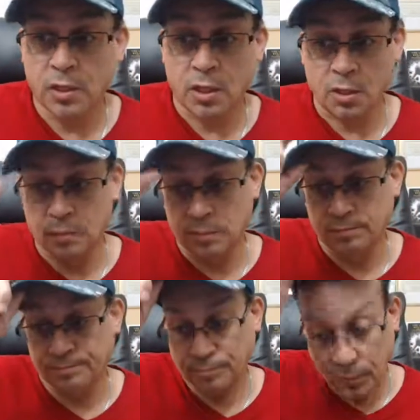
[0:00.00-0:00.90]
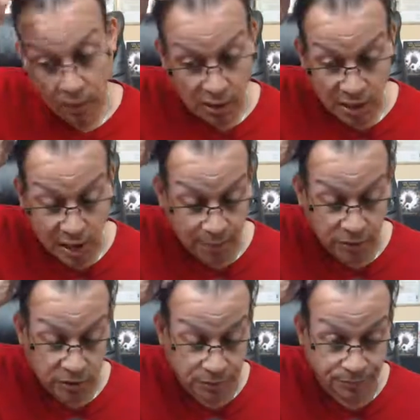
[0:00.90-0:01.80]
And it
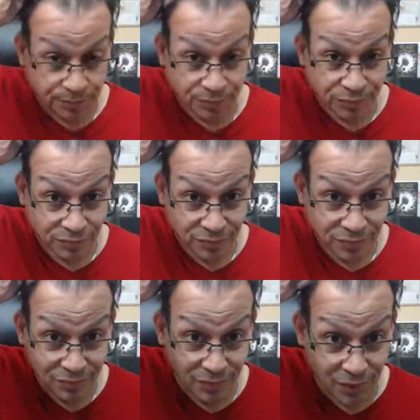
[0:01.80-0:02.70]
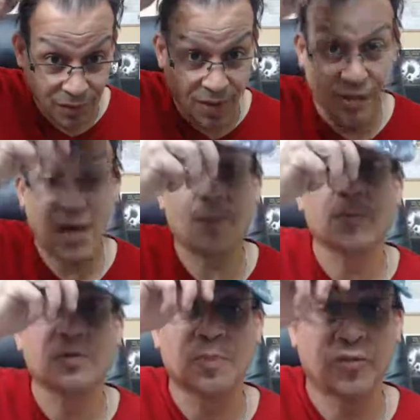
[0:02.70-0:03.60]
happens. It
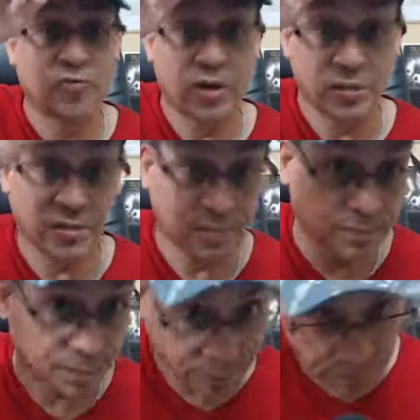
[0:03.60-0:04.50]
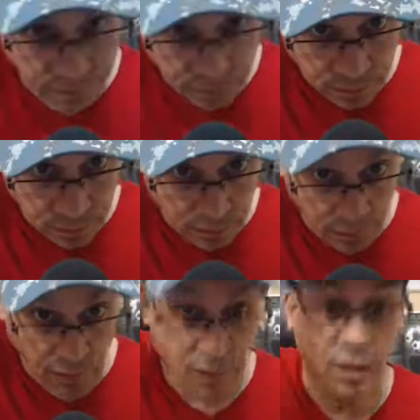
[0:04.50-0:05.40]
happens, my friends.
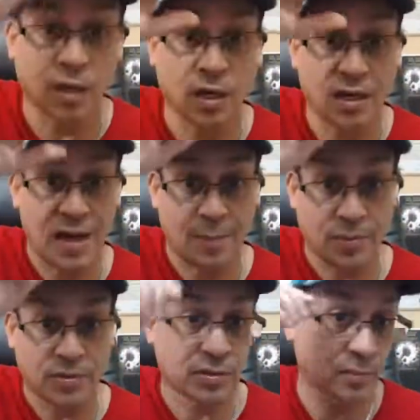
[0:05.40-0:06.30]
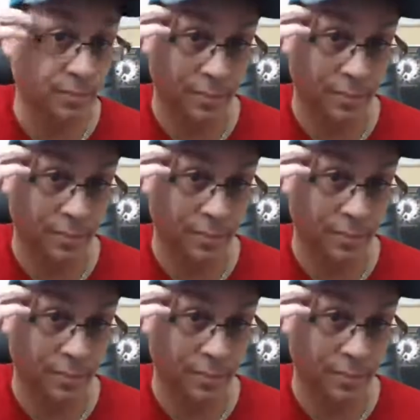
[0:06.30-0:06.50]
It happens.